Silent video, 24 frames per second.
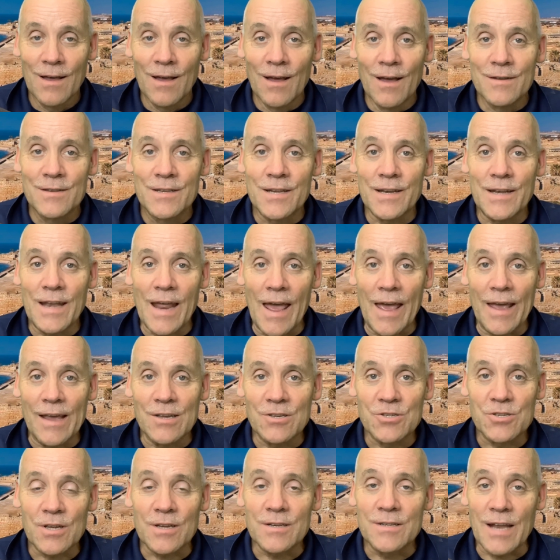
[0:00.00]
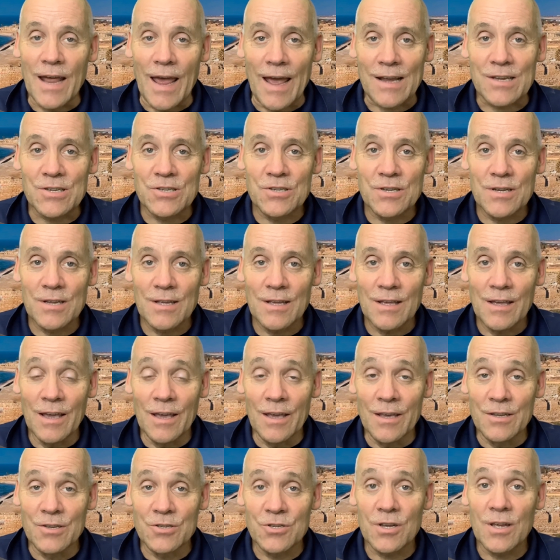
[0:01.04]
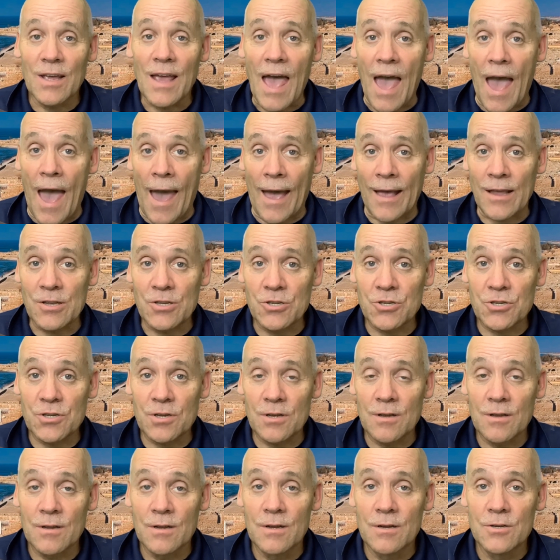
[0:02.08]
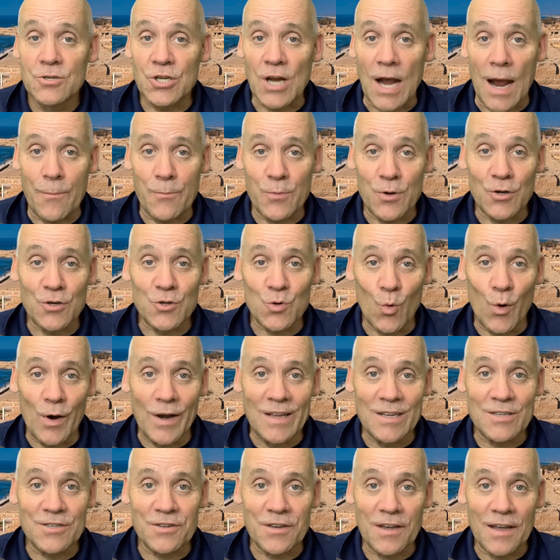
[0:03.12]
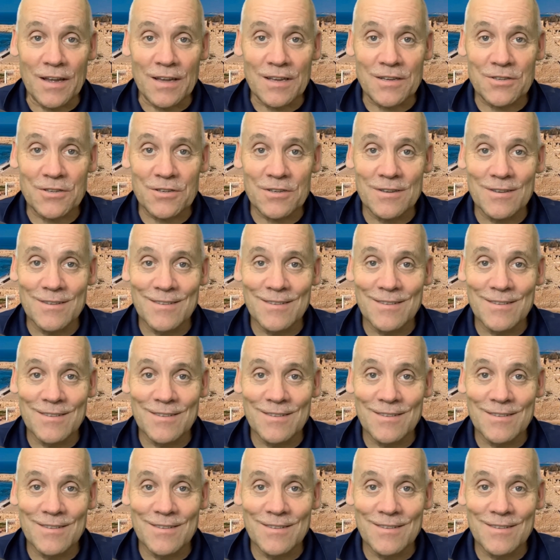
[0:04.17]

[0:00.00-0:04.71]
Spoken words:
Today's text is Acts chapter 26.